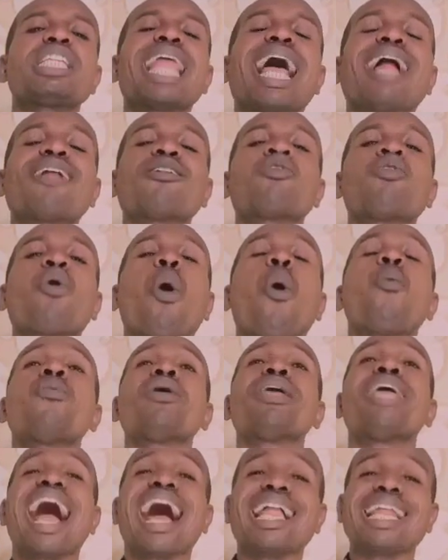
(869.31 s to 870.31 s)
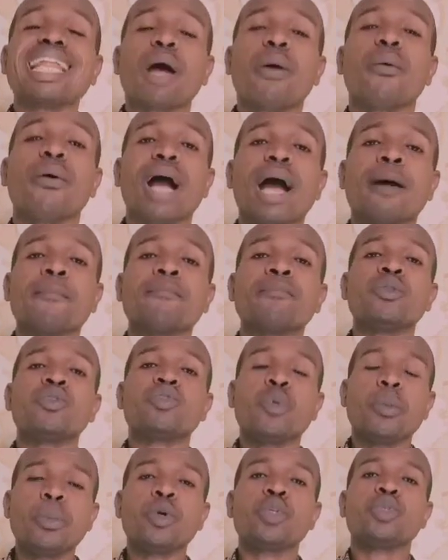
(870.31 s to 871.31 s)
that God will allow her
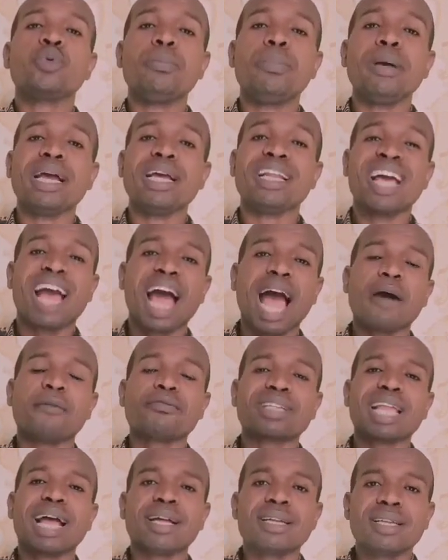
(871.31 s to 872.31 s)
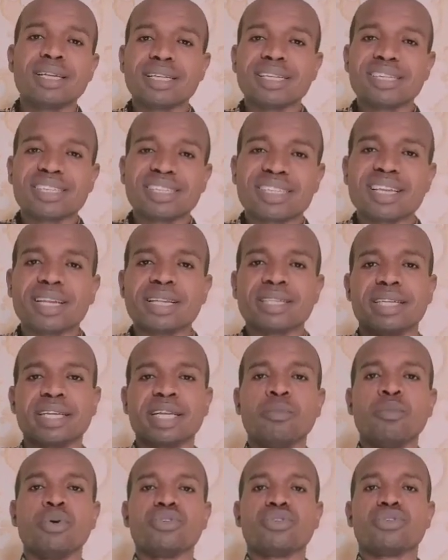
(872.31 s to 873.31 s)
to put to bed after
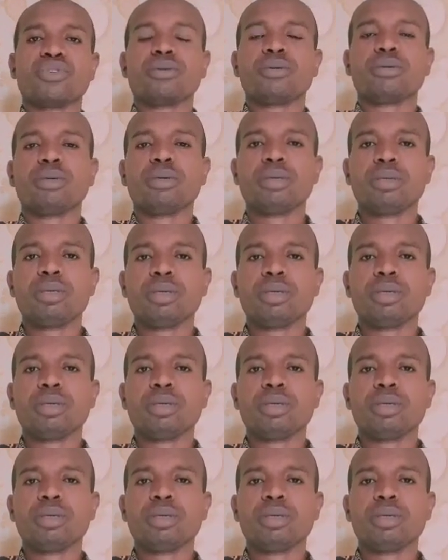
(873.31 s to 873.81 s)
3 months.